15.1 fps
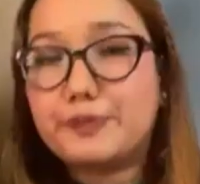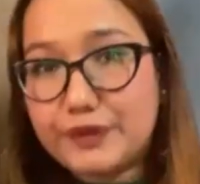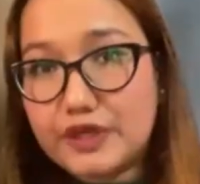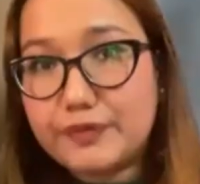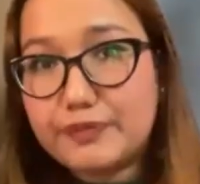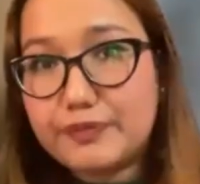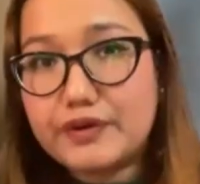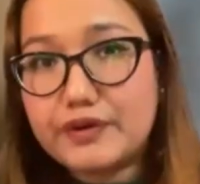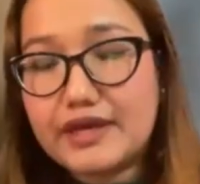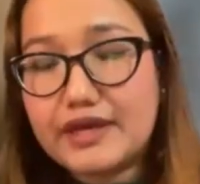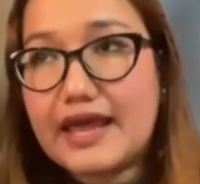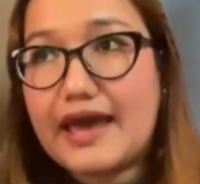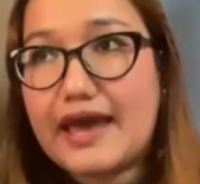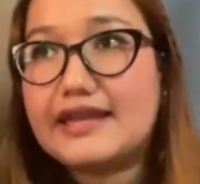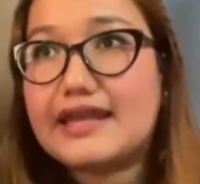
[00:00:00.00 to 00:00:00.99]
people in
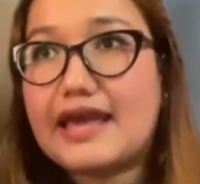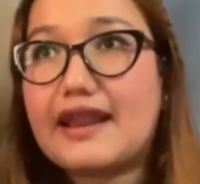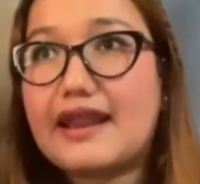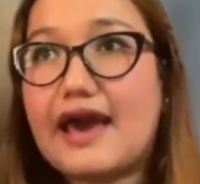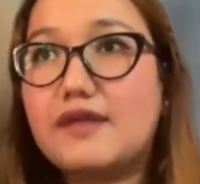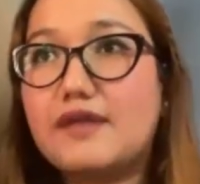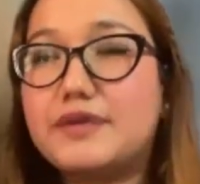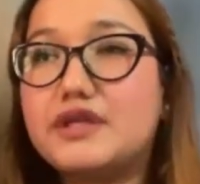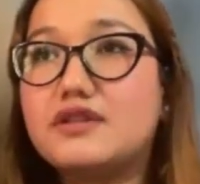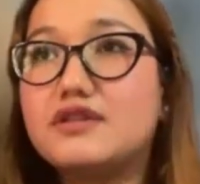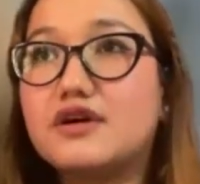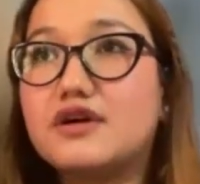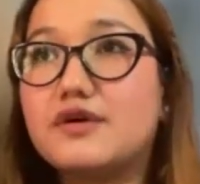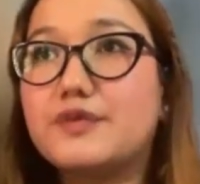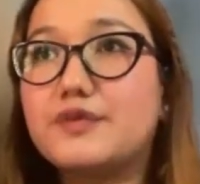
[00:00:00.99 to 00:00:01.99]
it can help in
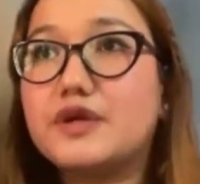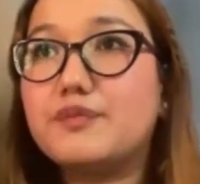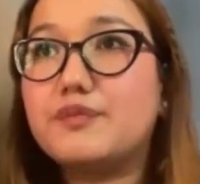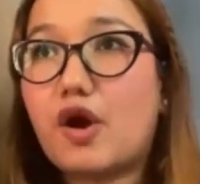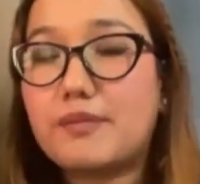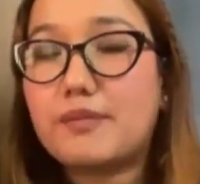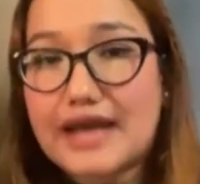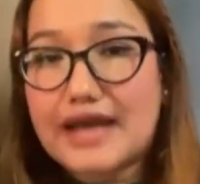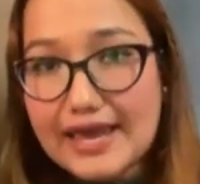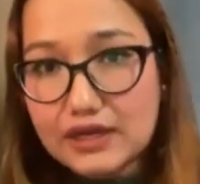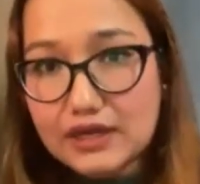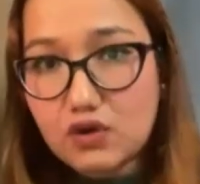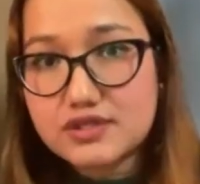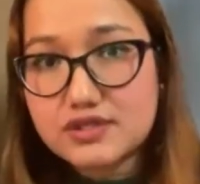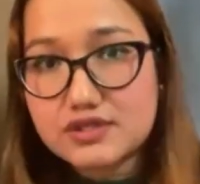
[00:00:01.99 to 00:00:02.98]
the in prompt
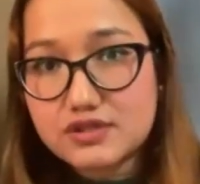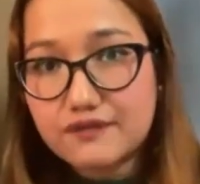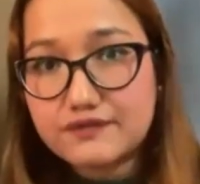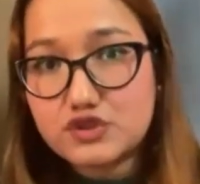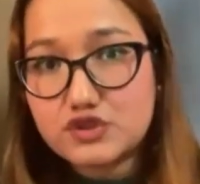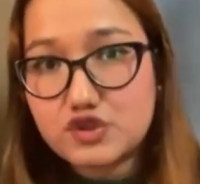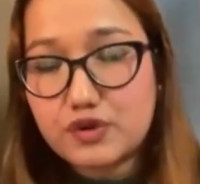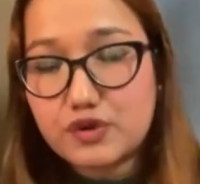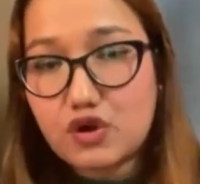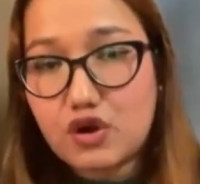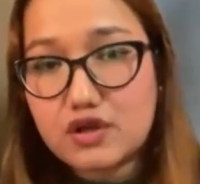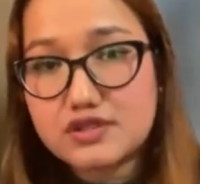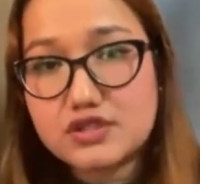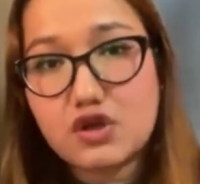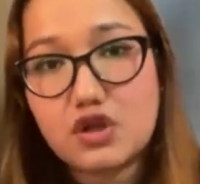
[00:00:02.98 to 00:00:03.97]
diagnosis of the
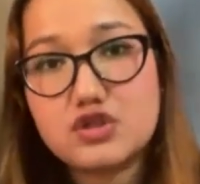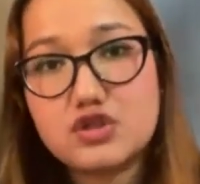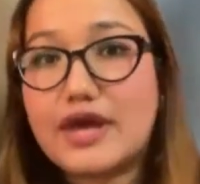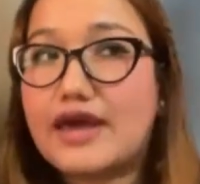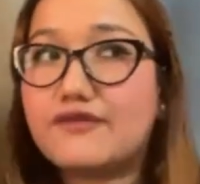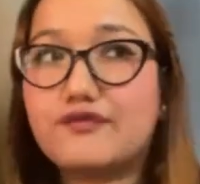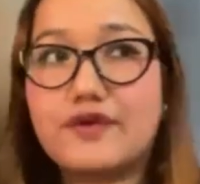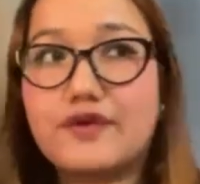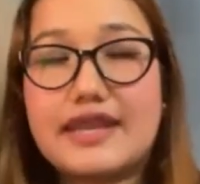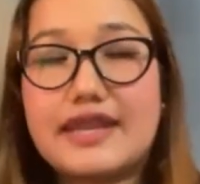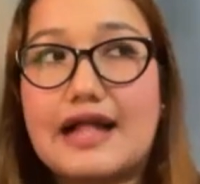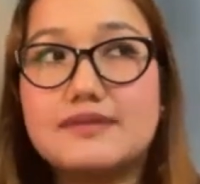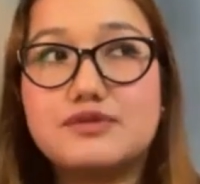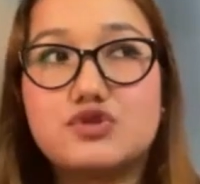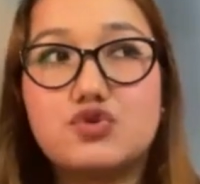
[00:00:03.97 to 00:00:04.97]
tuberculosis also and it
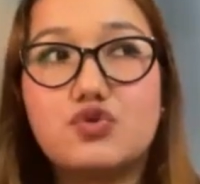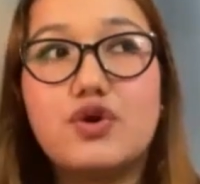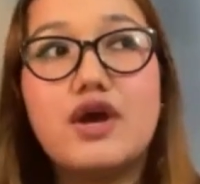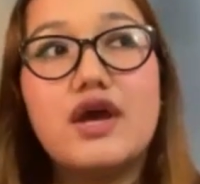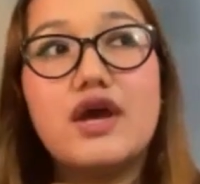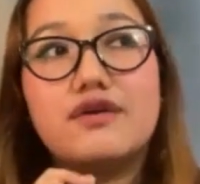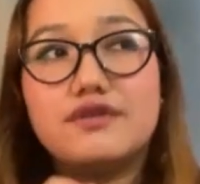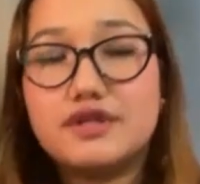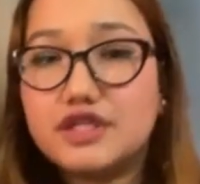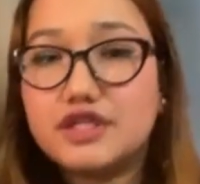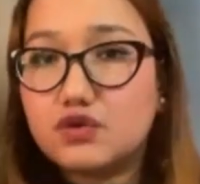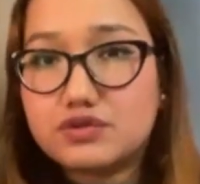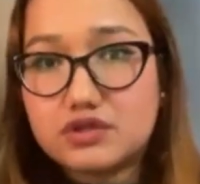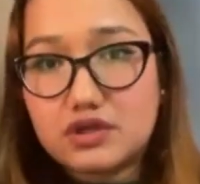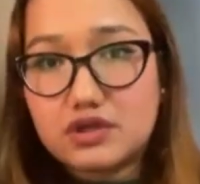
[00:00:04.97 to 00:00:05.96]
helps to
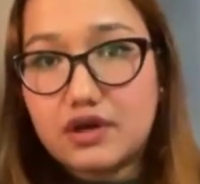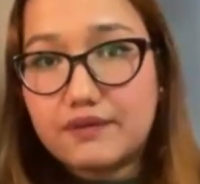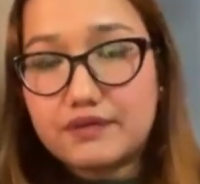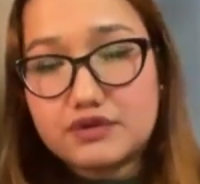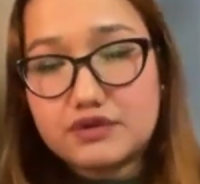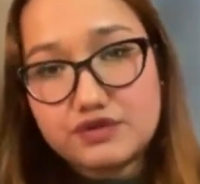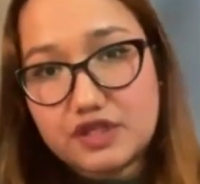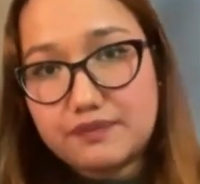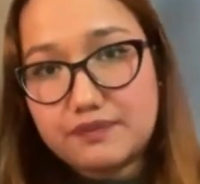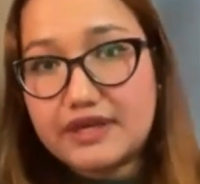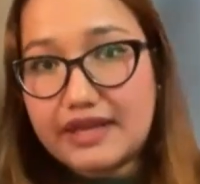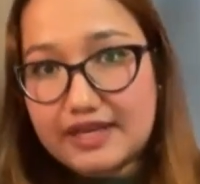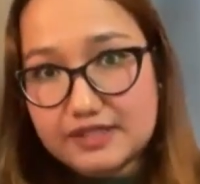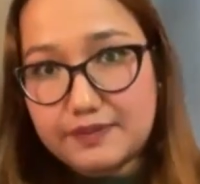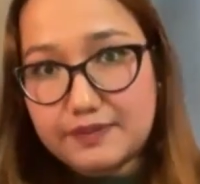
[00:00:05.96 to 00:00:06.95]
reduce the treatment
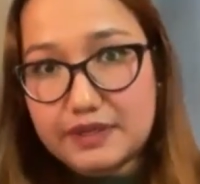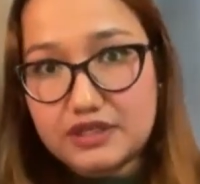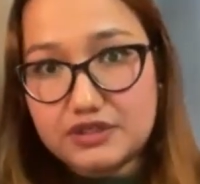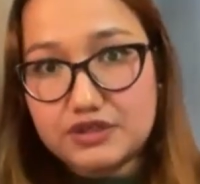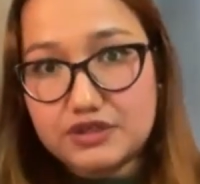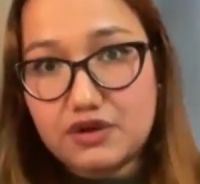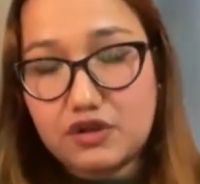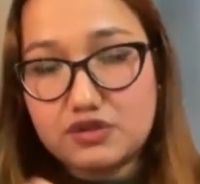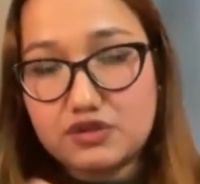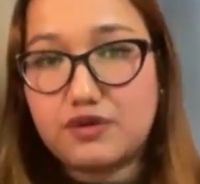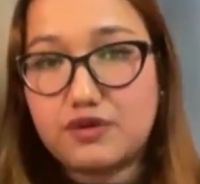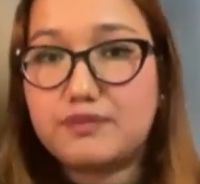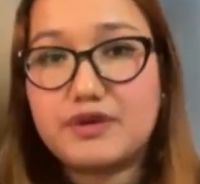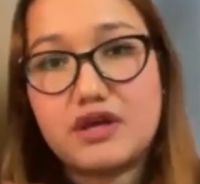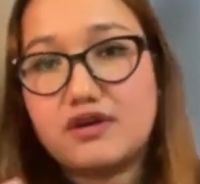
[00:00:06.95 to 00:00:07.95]
expenditure also
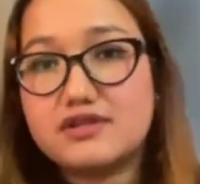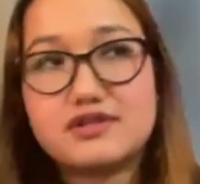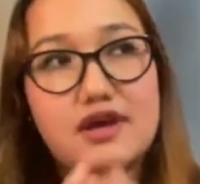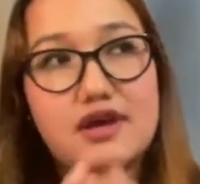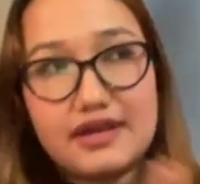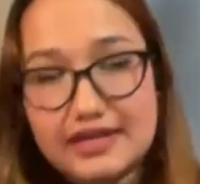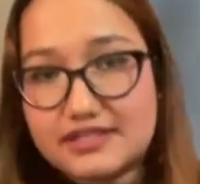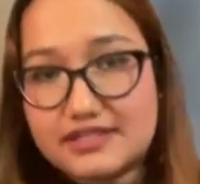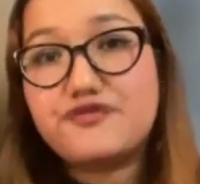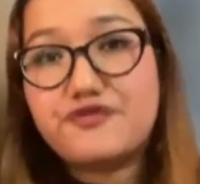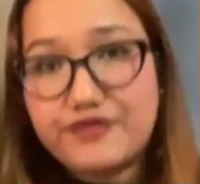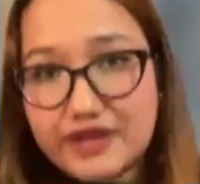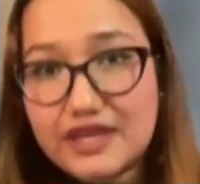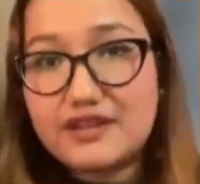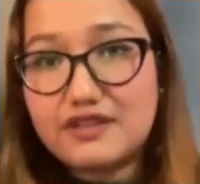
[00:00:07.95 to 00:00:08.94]
because it's
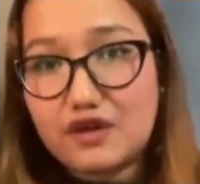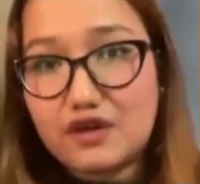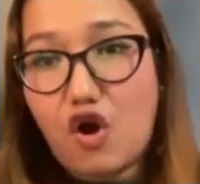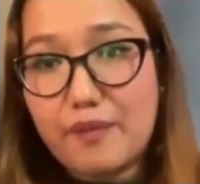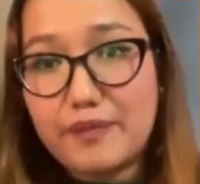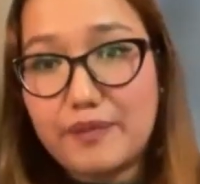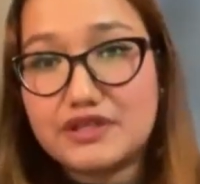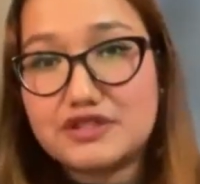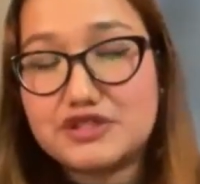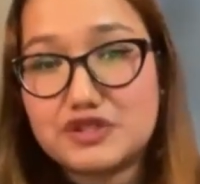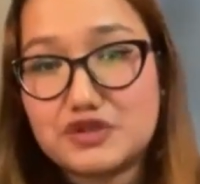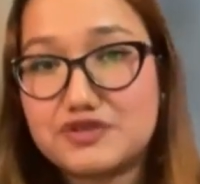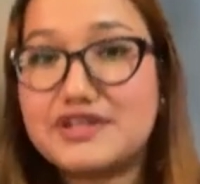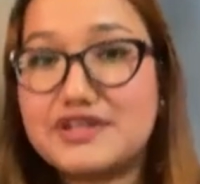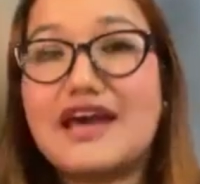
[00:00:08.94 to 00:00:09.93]
free in the government
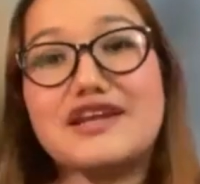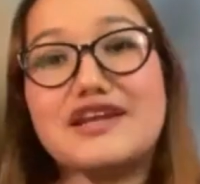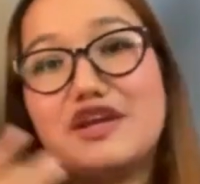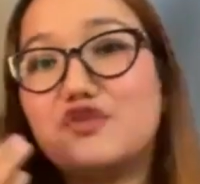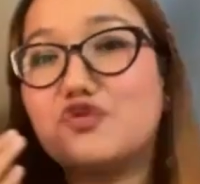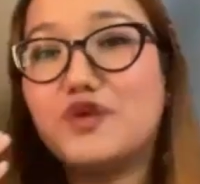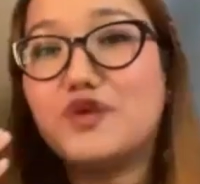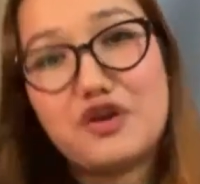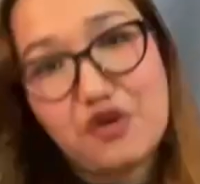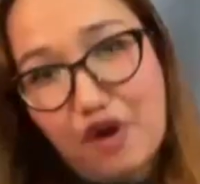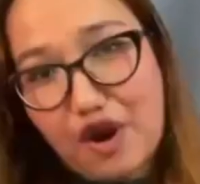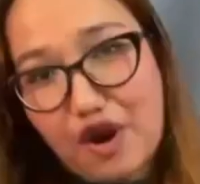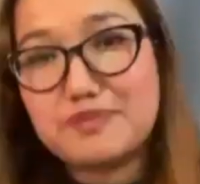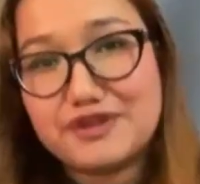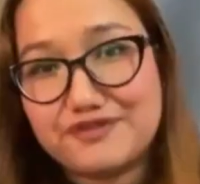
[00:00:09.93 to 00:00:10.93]
institution and it will
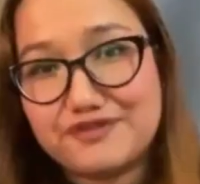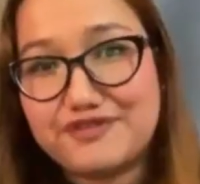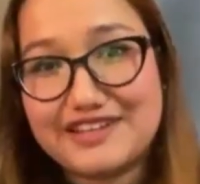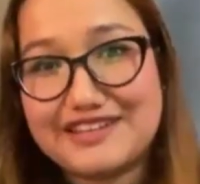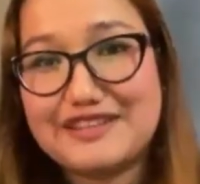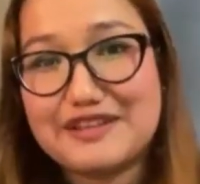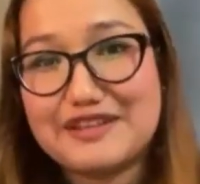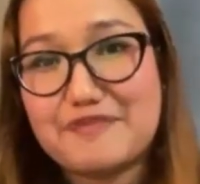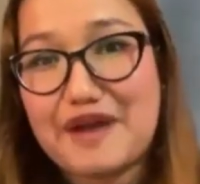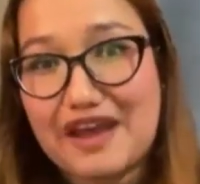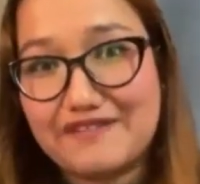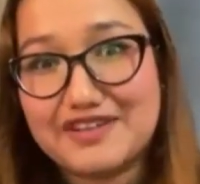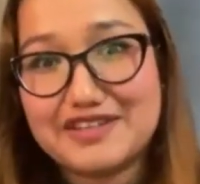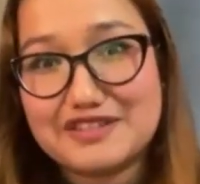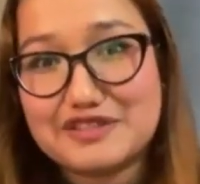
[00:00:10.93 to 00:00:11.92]
not be free in the
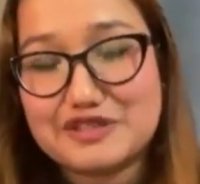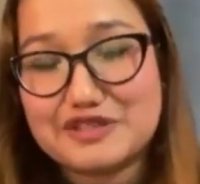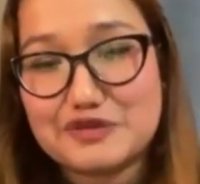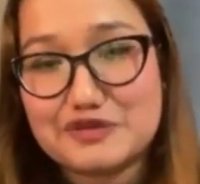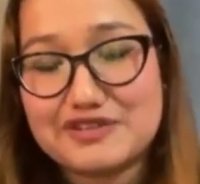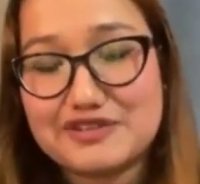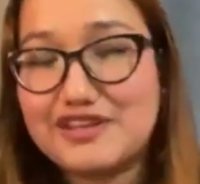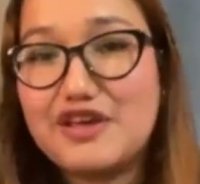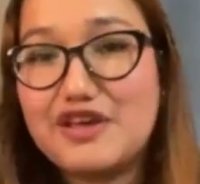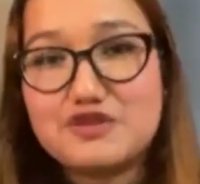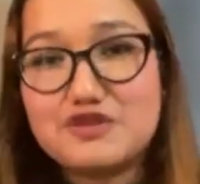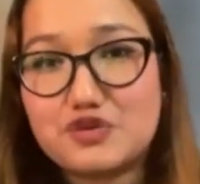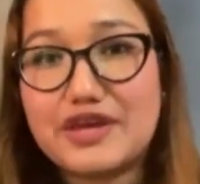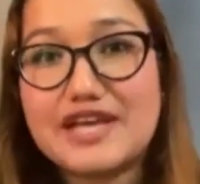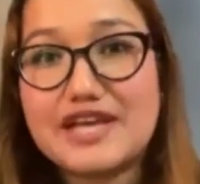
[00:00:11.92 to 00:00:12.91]
private institution
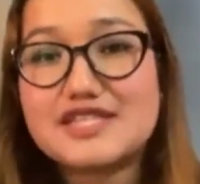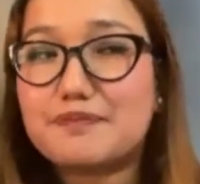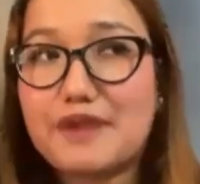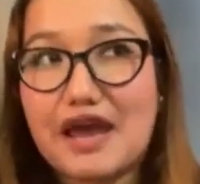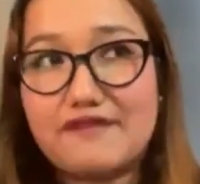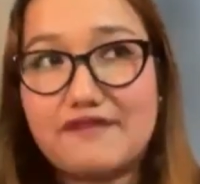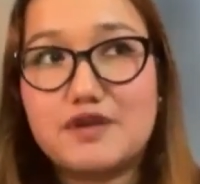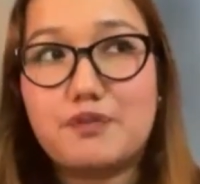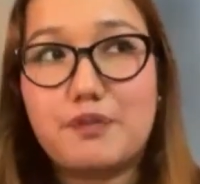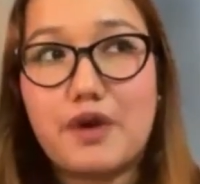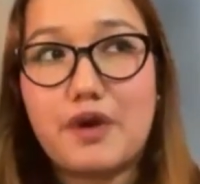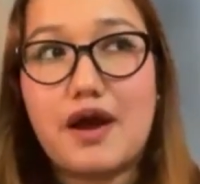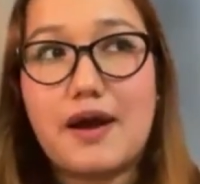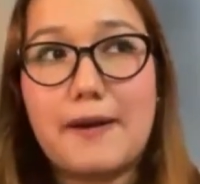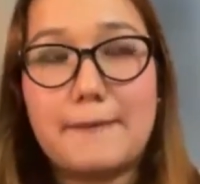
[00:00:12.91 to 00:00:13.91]
so yes private
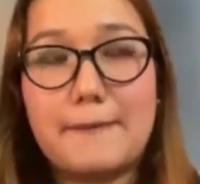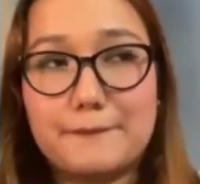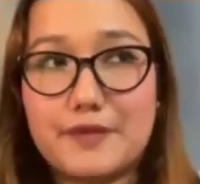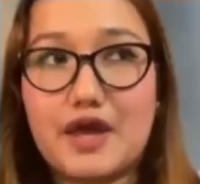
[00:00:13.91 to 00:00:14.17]
um,